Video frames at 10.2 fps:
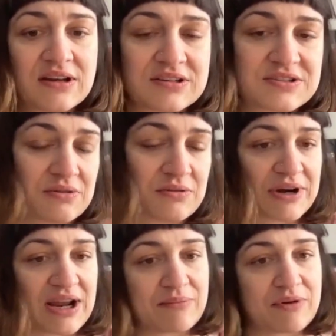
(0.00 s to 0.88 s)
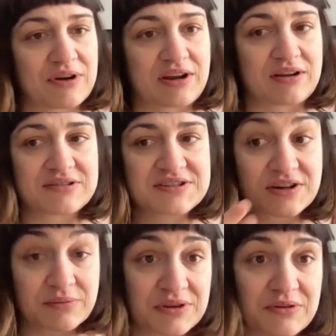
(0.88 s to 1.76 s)
So what I'm going to
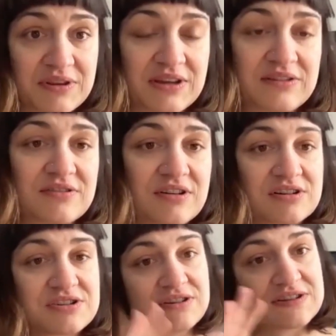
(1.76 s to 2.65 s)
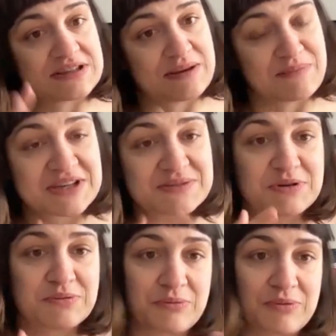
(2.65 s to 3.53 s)
share with you in the introduction is a mix
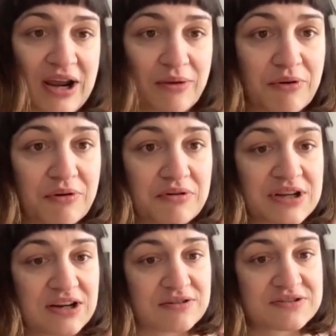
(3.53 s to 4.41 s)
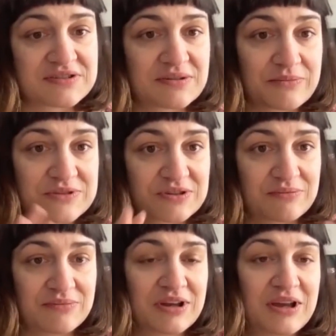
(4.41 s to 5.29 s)
between what I wrote and also
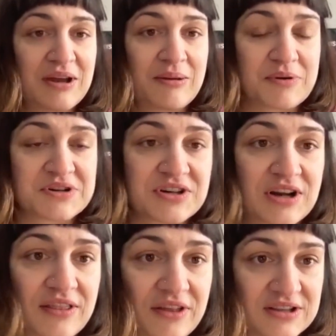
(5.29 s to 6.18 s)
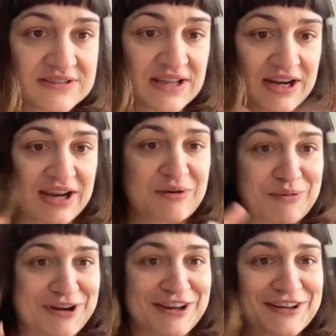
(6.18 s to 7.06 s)
some personal thoughts that I kind of
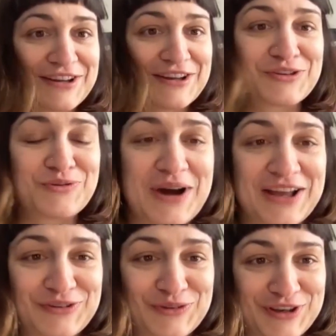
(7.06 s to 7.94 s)
wanted to add to the